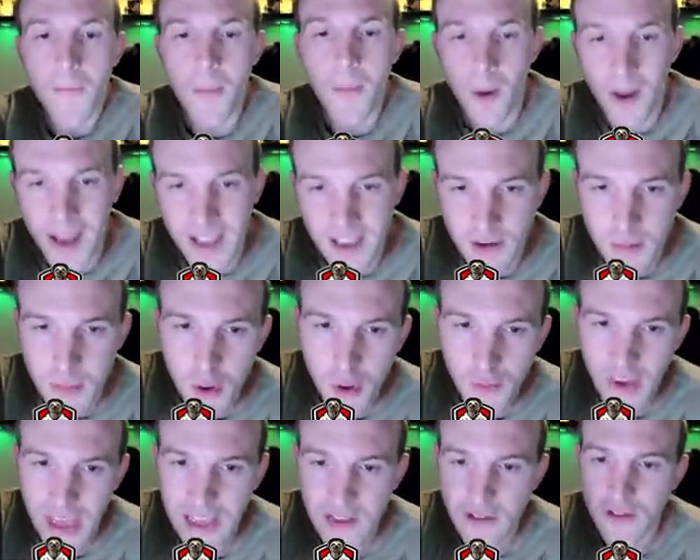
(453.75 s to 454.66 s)
But let's
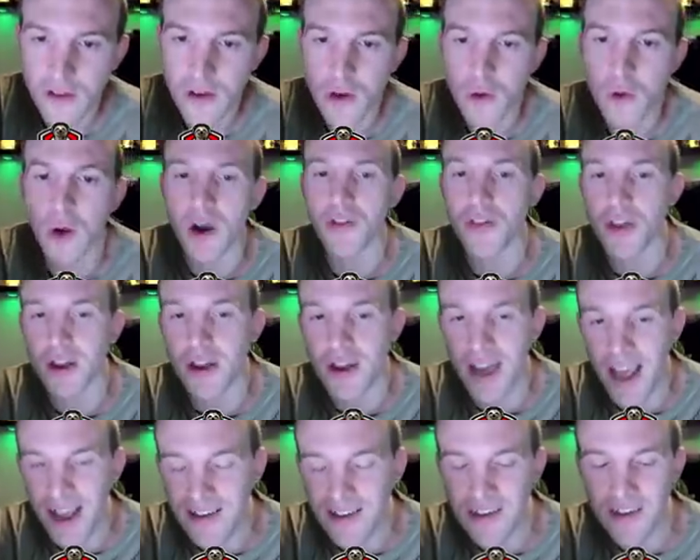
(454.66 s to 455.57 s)
move into the
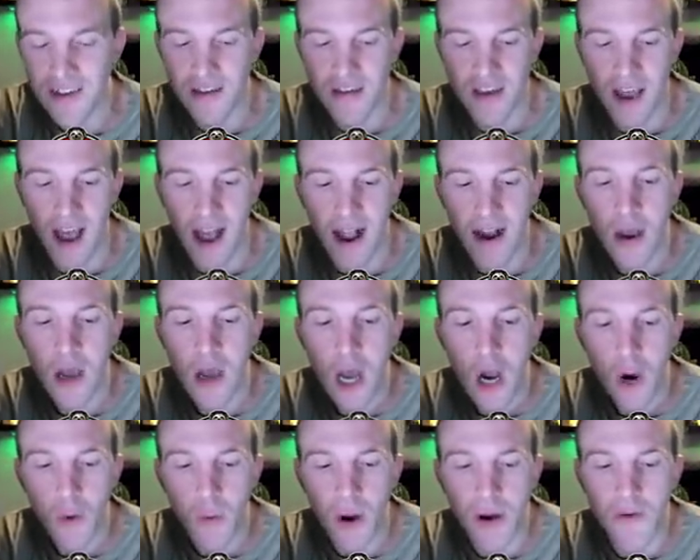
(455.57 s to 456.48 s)
next attack,
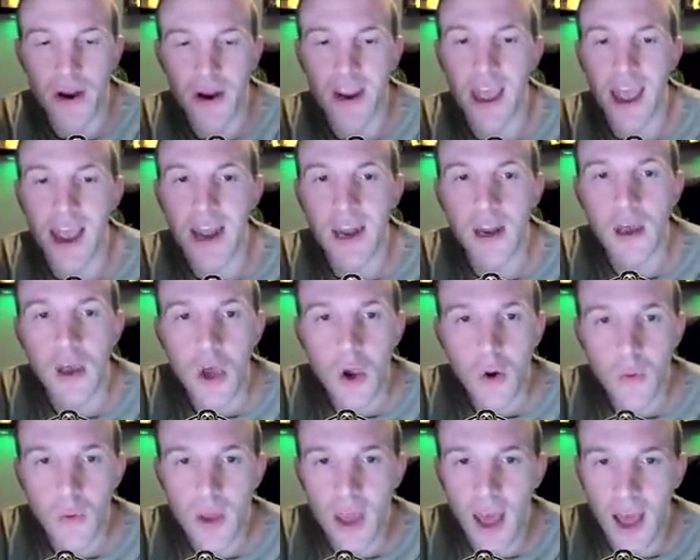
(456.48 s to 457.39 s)
where again,
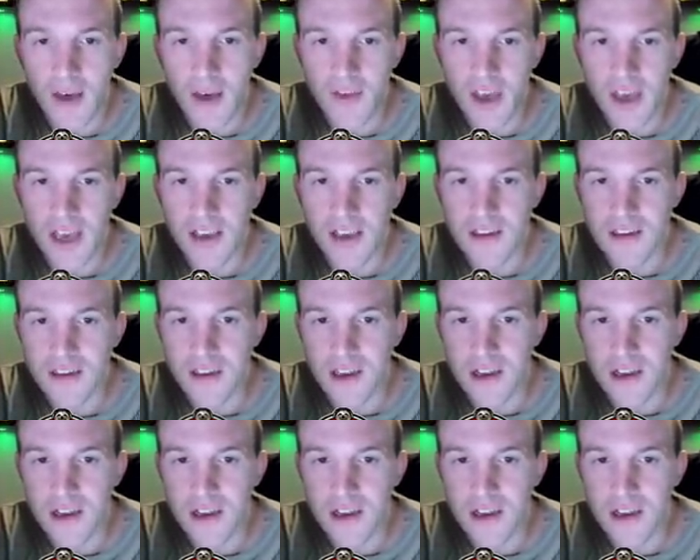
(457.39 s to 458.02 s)
we have a